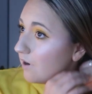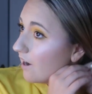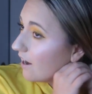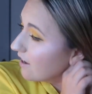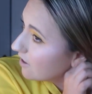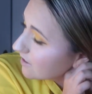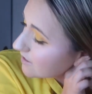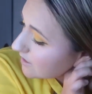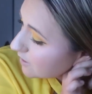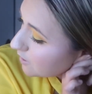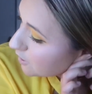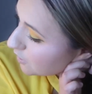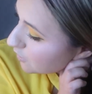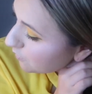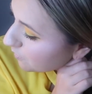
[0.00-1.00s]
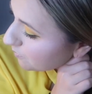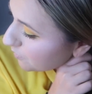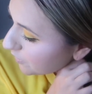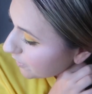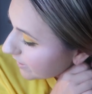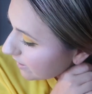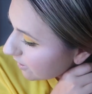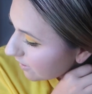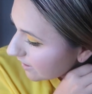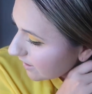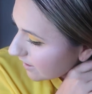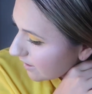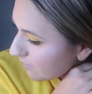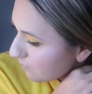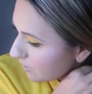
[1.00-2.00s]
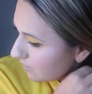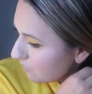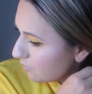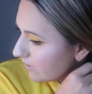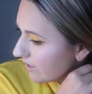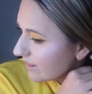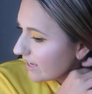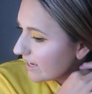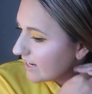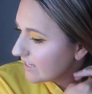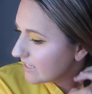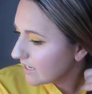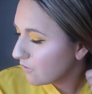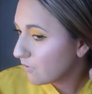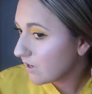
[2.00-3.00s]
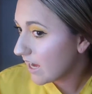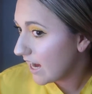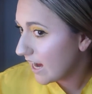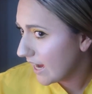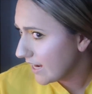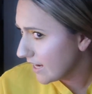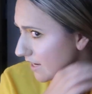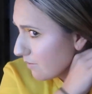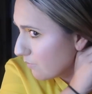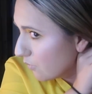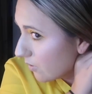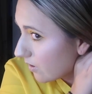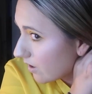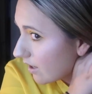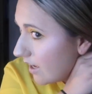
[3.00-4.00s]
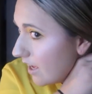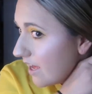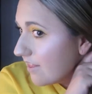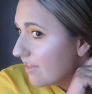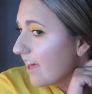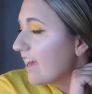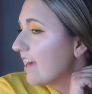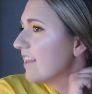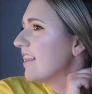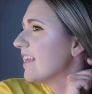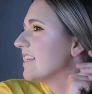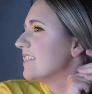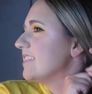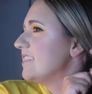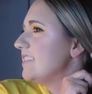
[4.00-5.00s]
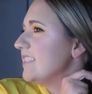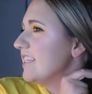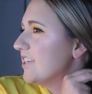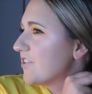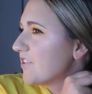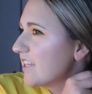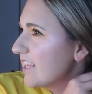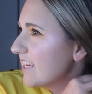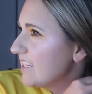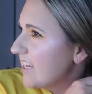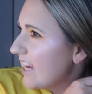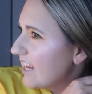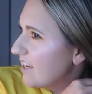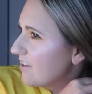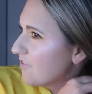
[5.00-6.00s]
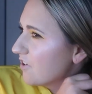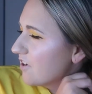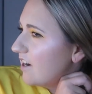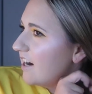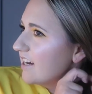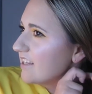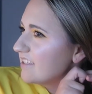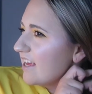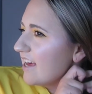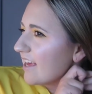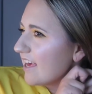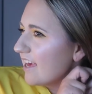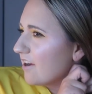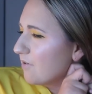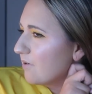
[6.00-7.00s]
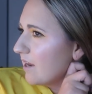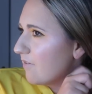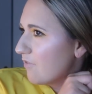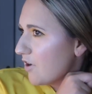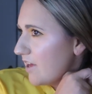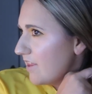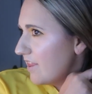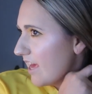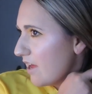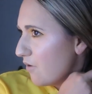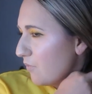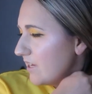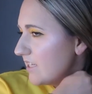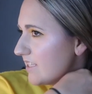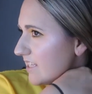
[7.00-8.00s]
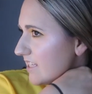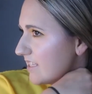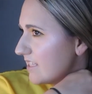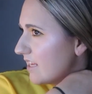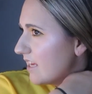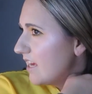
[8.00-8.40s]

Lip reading: I also put on a bullet point that he didn't want to hide anymore. They had like secretly dated for a hot second or whatever, and they had went to this